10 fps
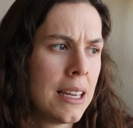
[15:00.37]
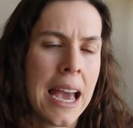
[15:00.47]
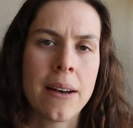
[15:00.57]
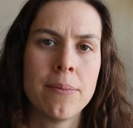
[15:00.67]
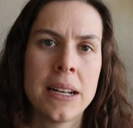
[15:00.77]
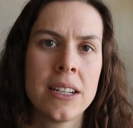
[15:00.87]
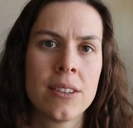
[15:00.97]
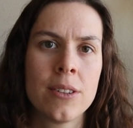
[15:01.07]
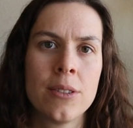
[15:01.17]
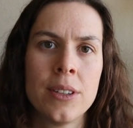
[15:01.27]
Yeah, magic
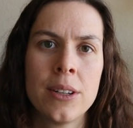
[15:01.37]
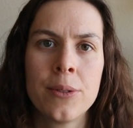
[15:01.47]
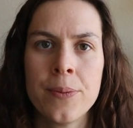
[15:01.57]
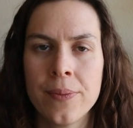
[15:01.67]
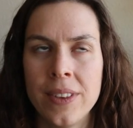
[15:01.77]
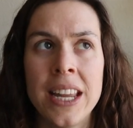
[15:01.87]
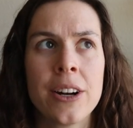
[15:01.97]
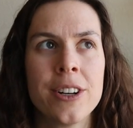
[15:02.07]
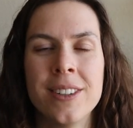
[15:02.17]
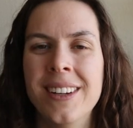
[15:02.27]
circle knittle
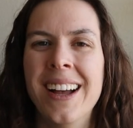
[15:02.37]
knitter.